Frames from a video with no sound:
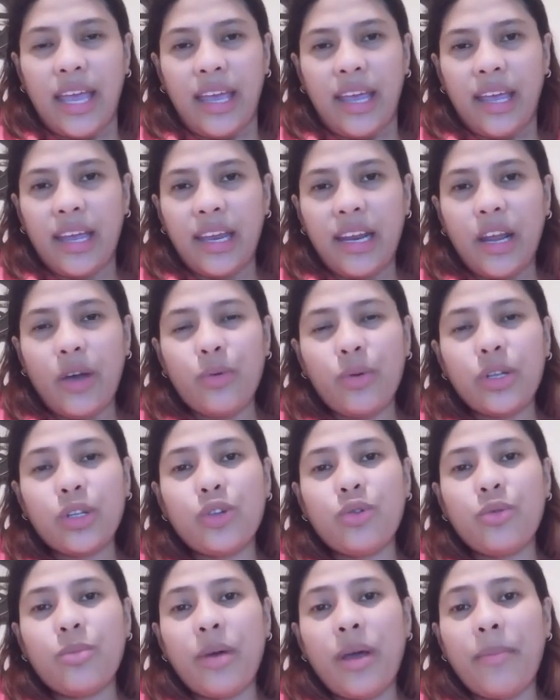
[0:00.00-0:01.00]
and I will
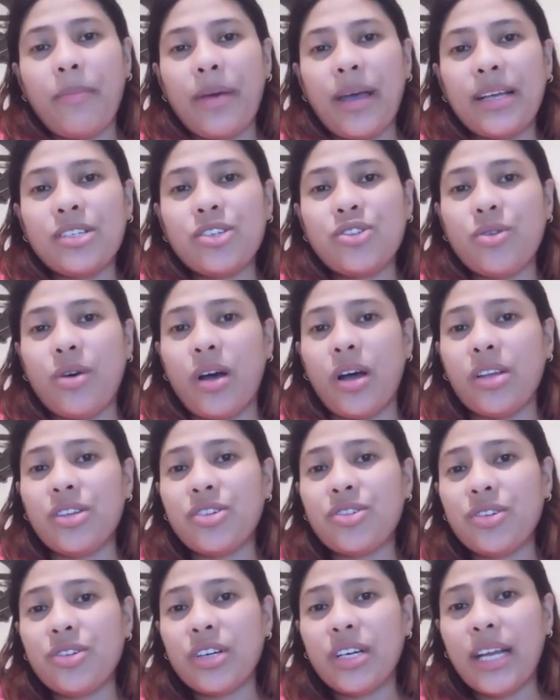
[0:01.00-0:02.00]
do my best to
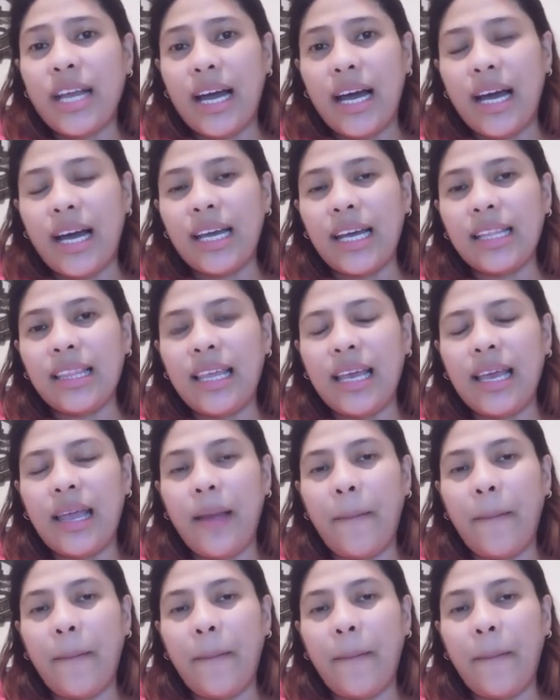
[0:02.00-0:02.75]
answer that.